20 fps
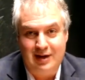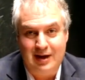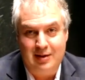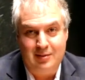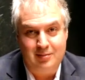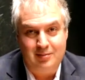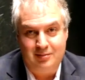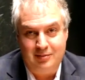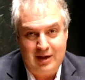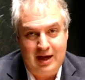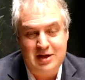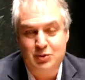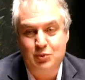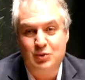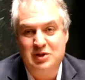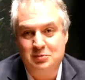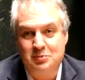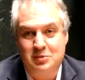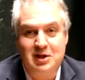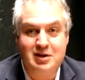and as
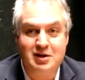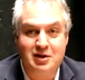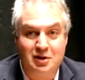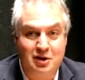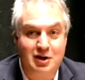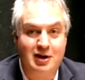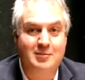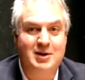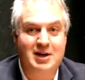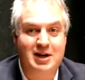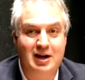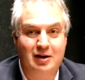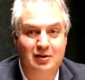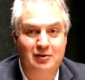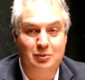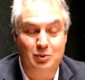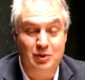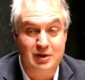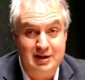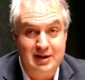we speak are coming
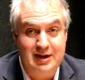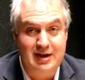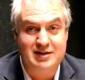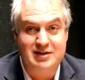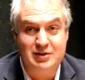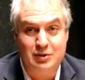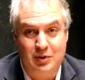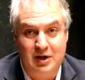out with the next